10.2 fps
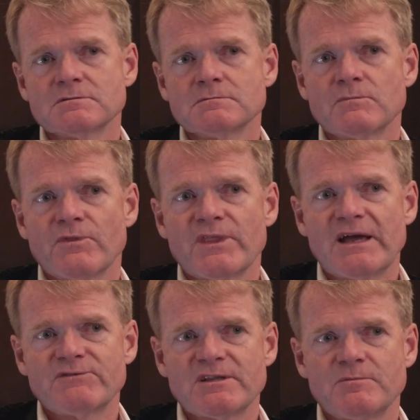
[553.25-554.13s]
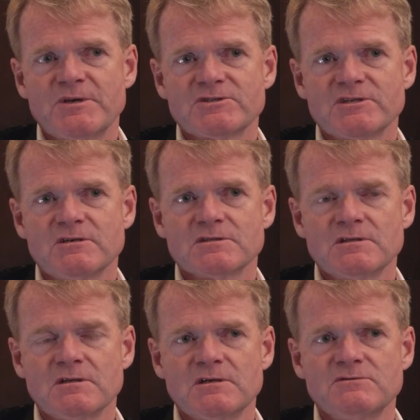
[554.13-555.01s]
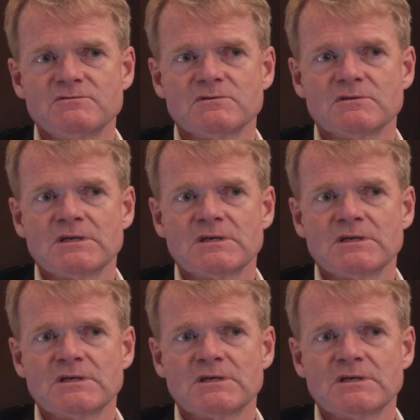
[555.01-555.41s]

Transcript: that haven't had the best chance in life.